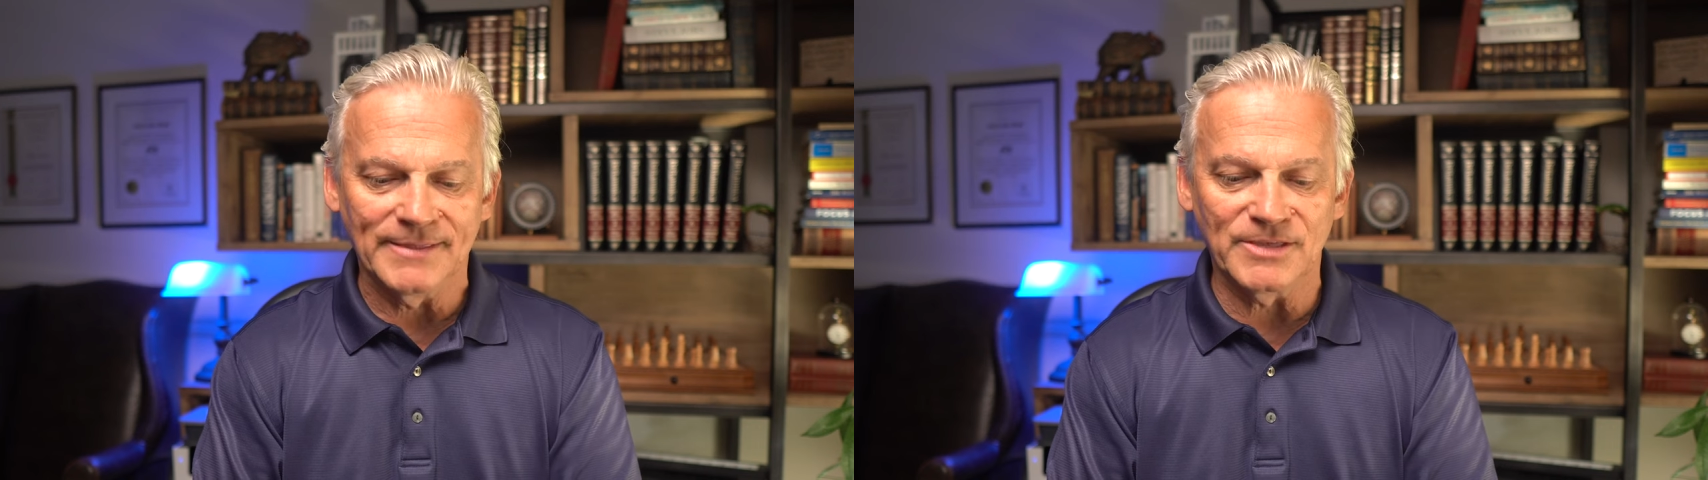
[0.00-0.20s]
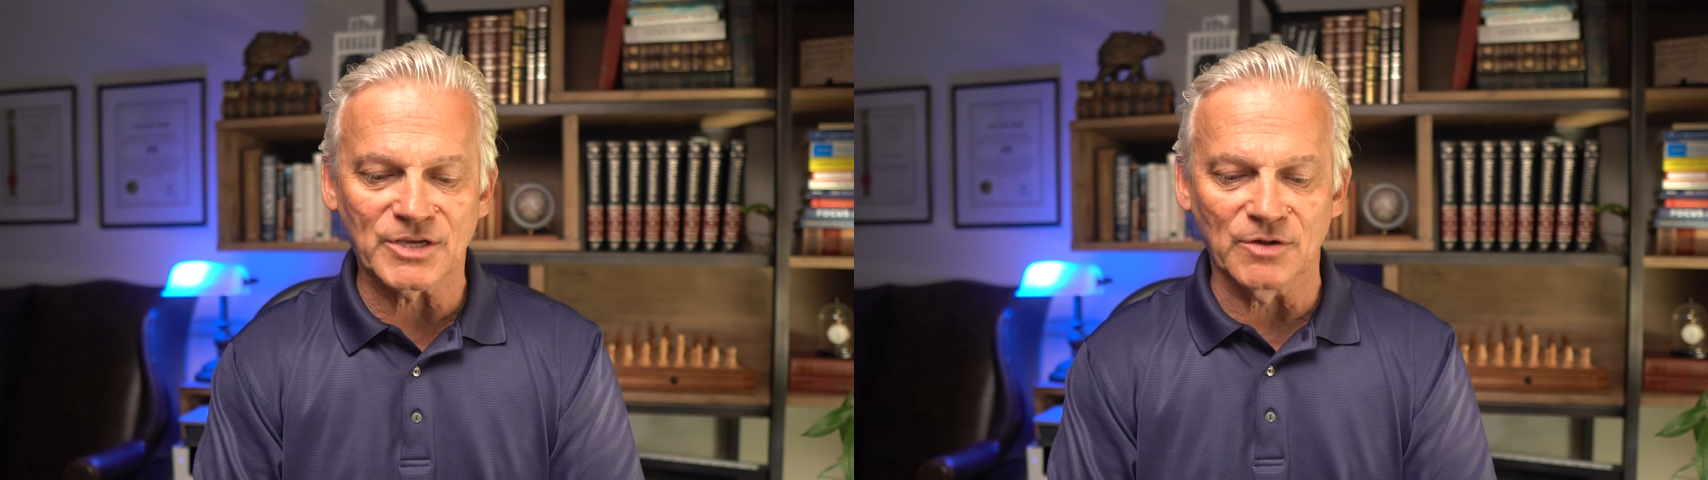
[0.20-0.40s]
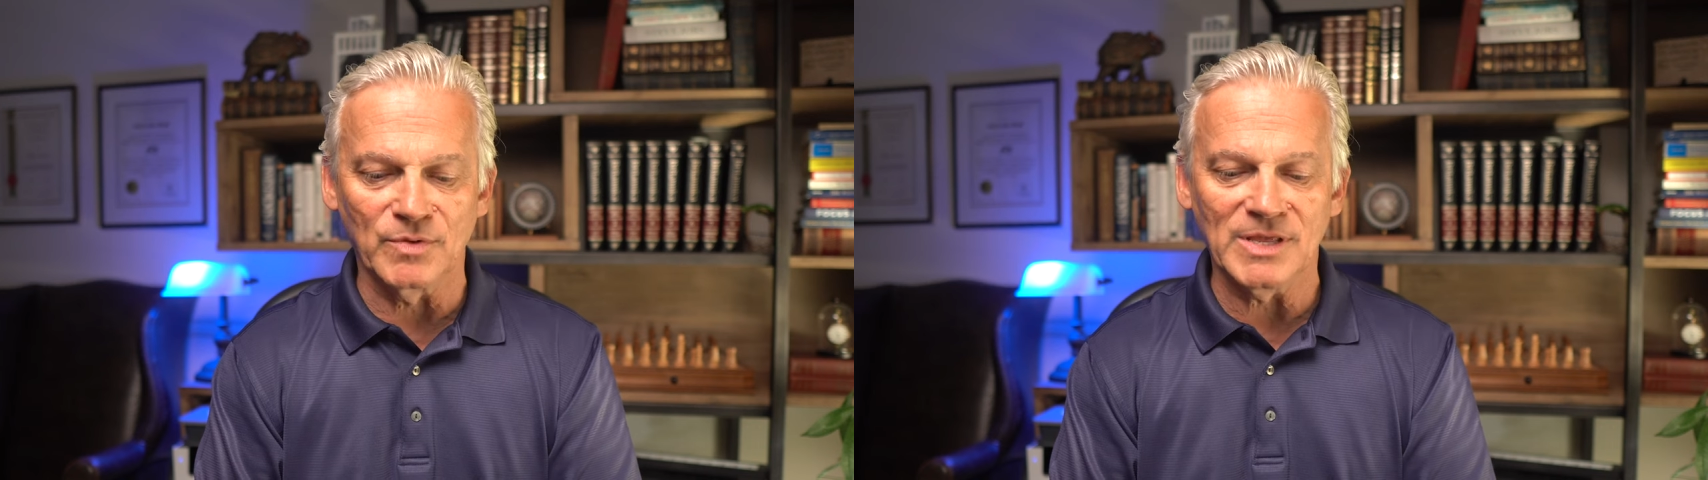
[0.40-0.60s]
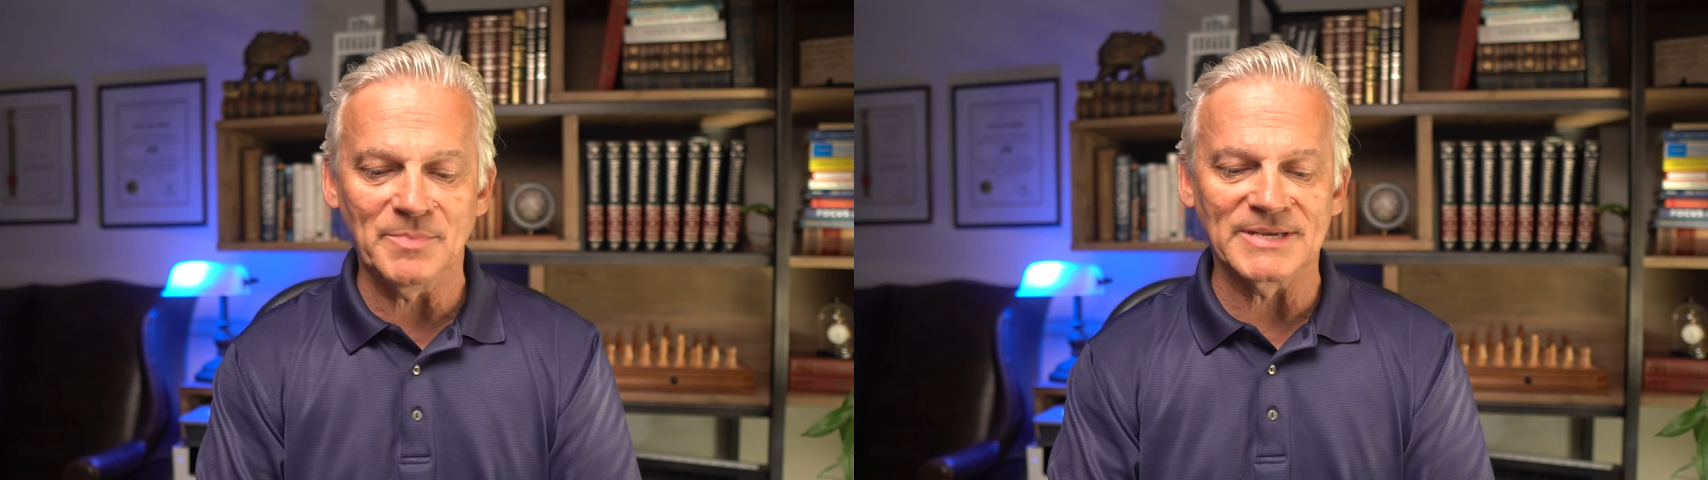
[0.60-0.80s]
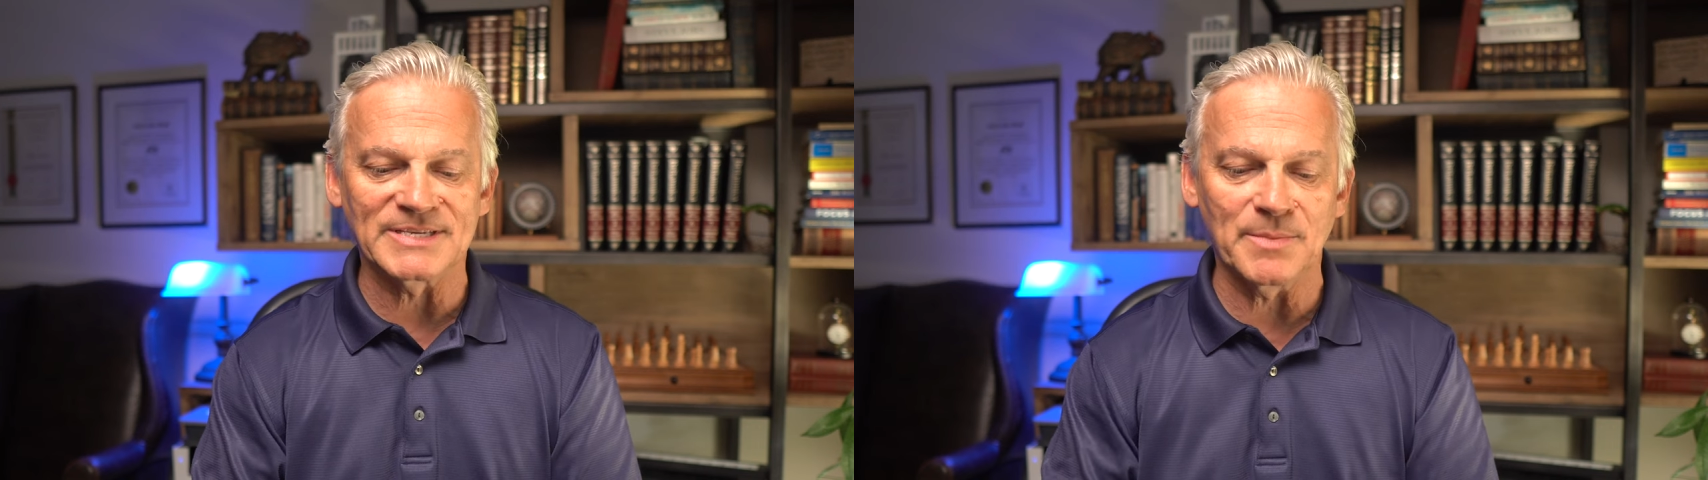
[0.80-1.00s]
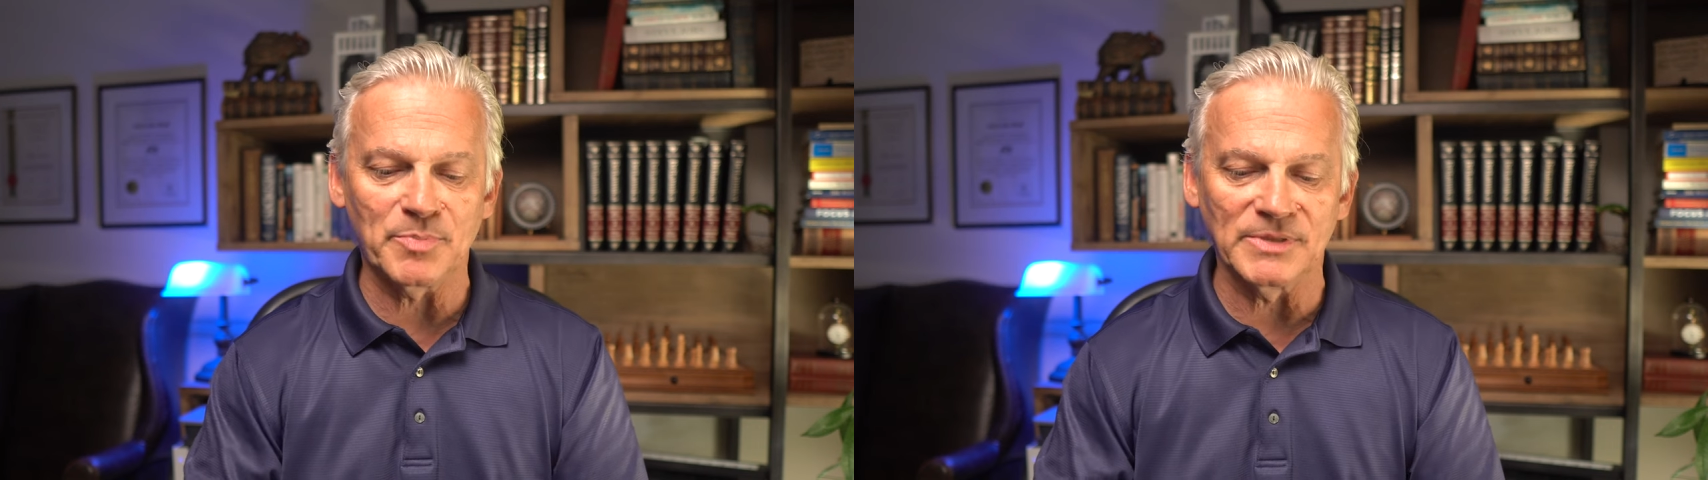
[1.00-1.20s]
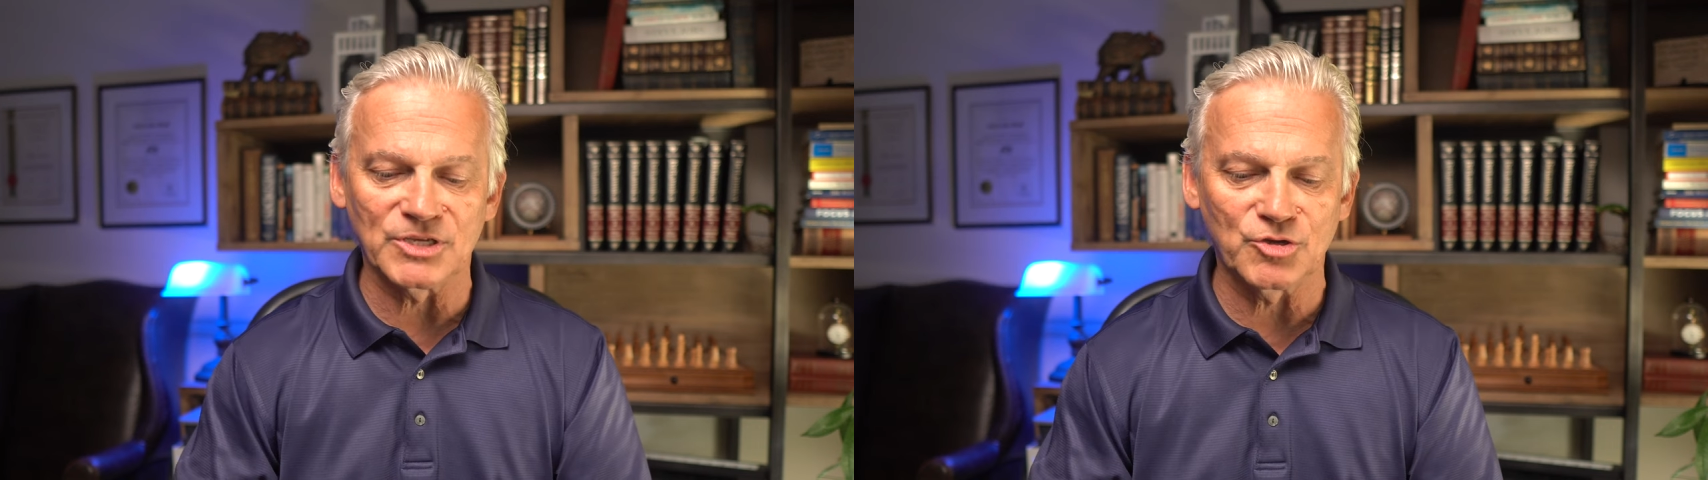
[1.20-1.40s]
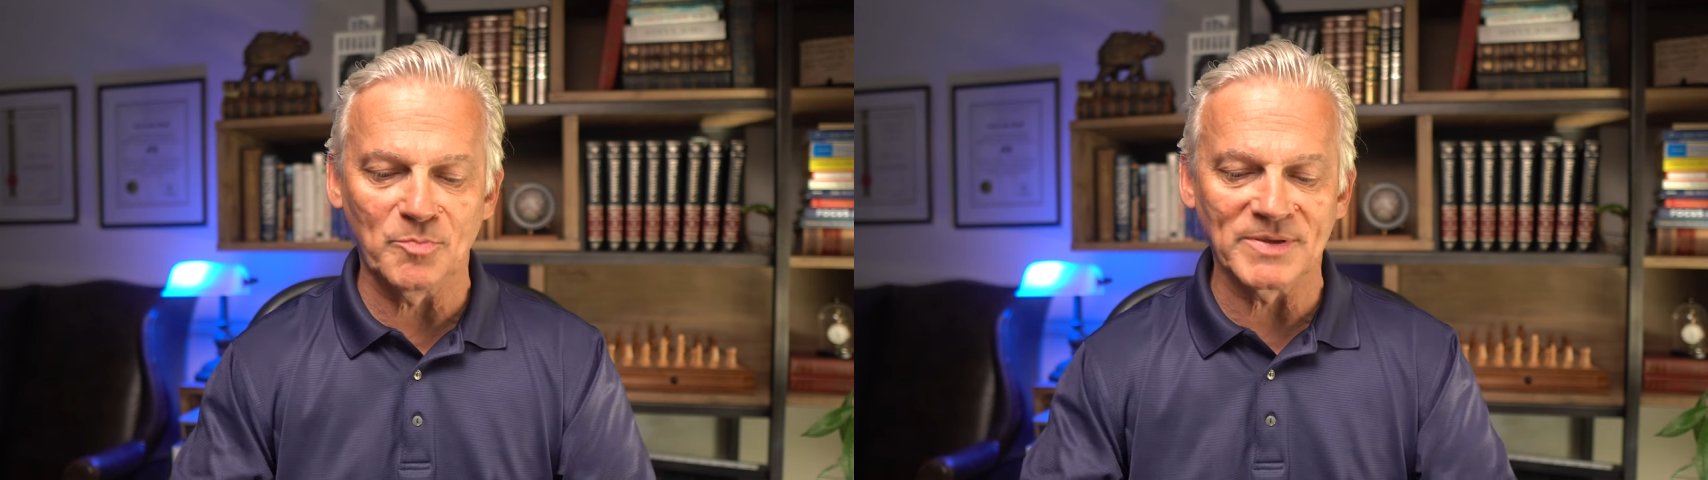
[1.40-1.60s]
This can really be as simple as
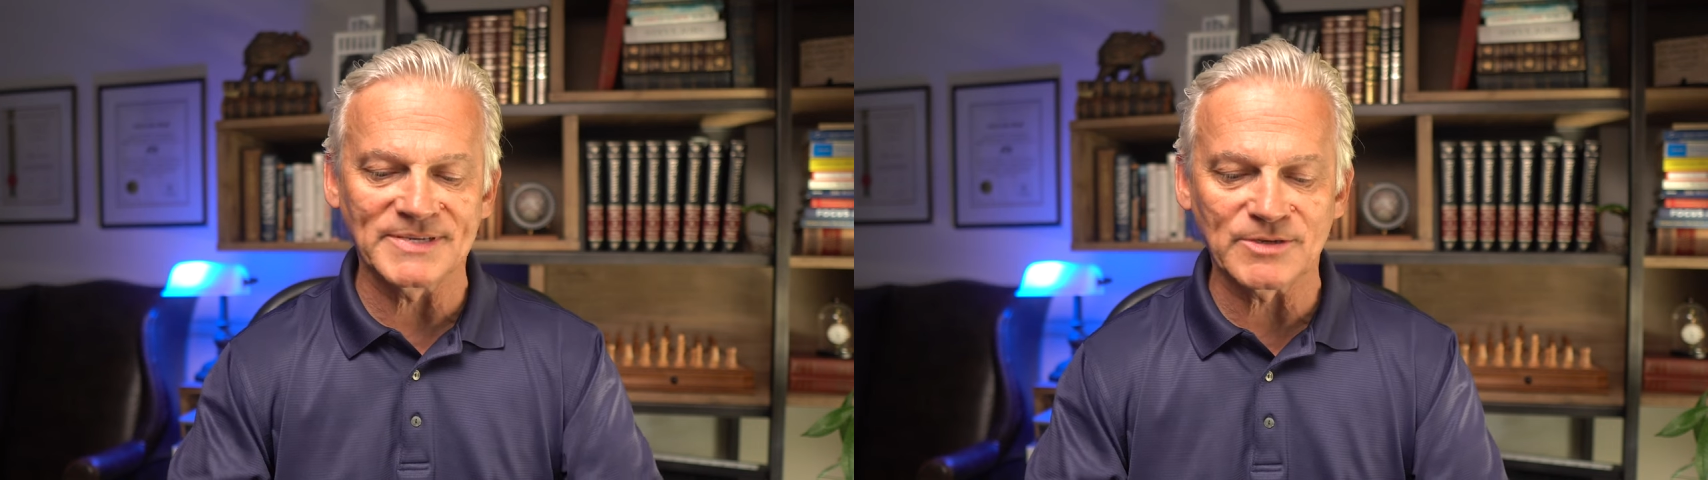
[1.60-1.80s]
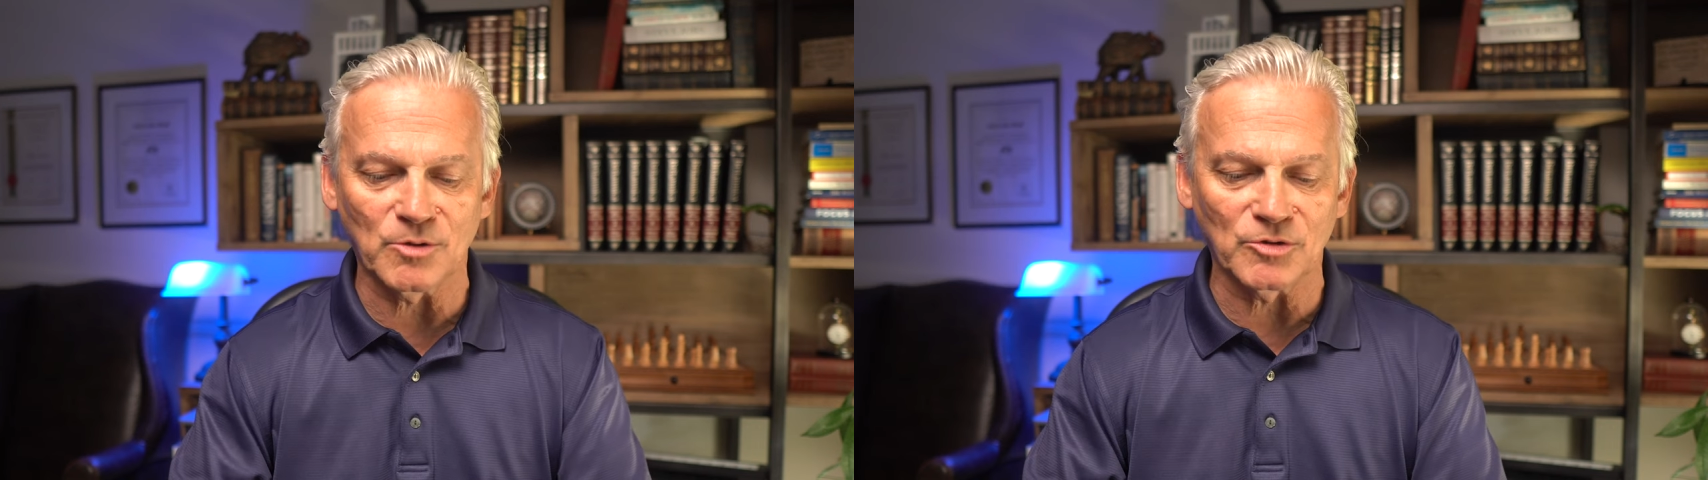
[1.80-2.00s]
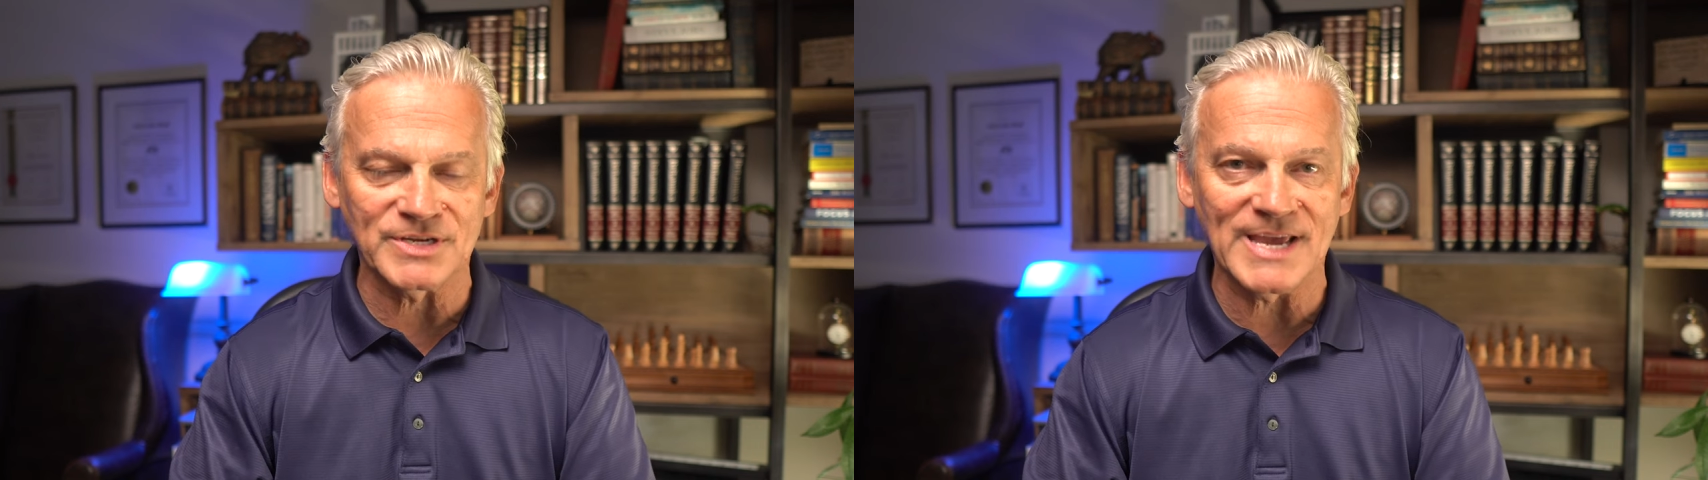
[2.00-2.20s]
two business owners